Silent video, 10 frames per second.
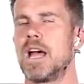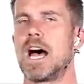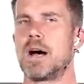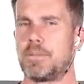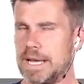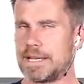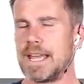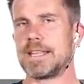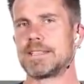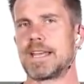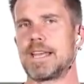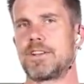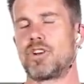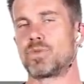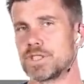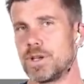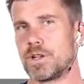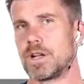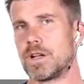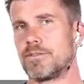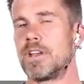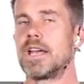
uh, but as an alternative,